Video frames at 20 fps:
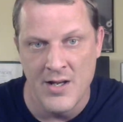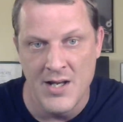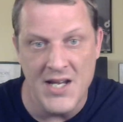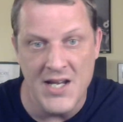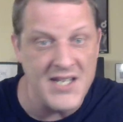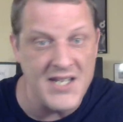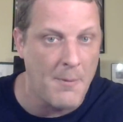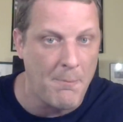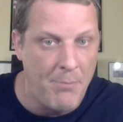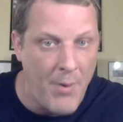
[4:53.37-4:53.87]

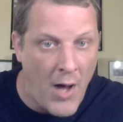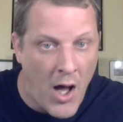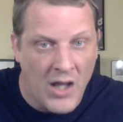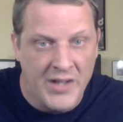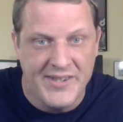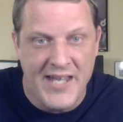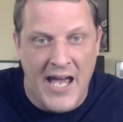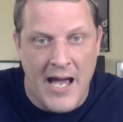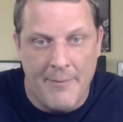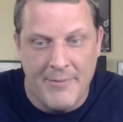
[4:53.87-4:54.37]
He's a
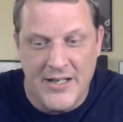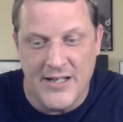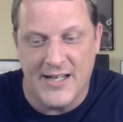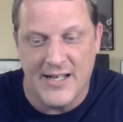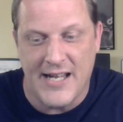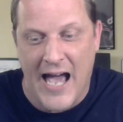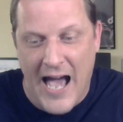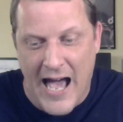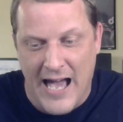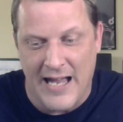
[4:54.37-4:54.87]

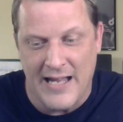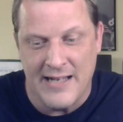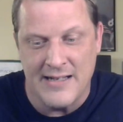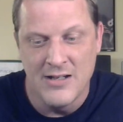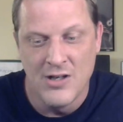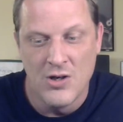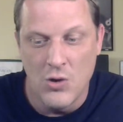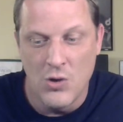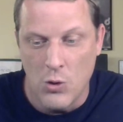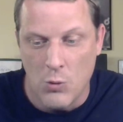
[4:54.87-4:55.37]
ball-dominant guy
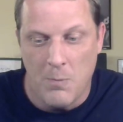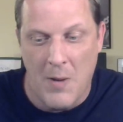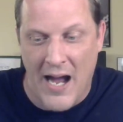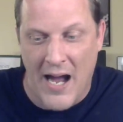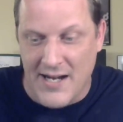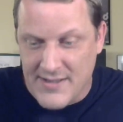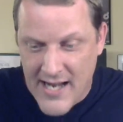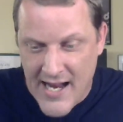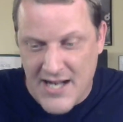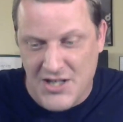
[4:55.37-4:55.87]
who
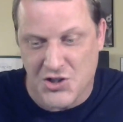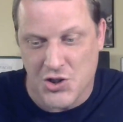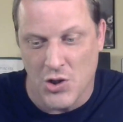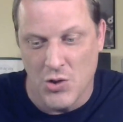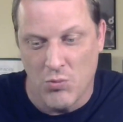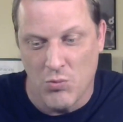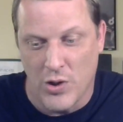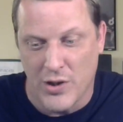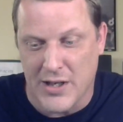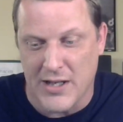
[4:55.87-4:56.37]
by nature
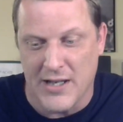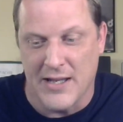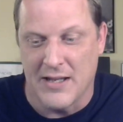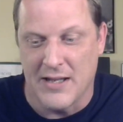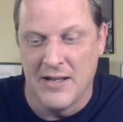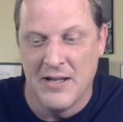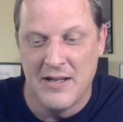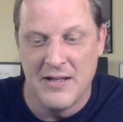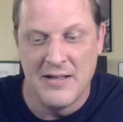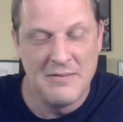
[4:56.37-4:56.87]
will get
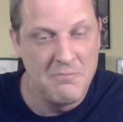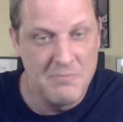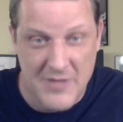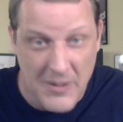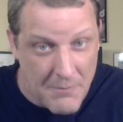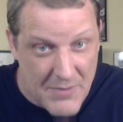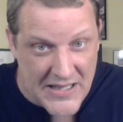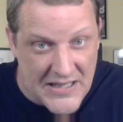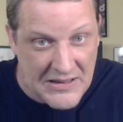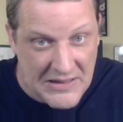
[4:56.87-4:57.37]

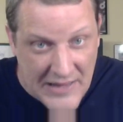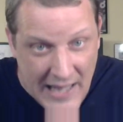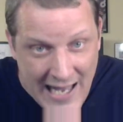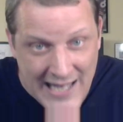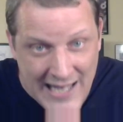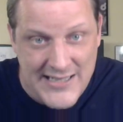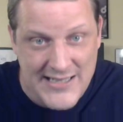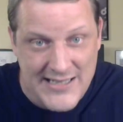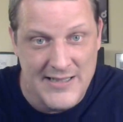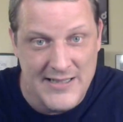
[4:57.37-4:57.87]
to be
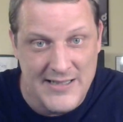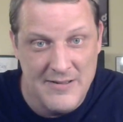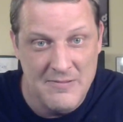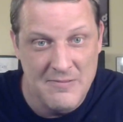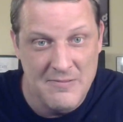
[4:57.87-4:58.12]
less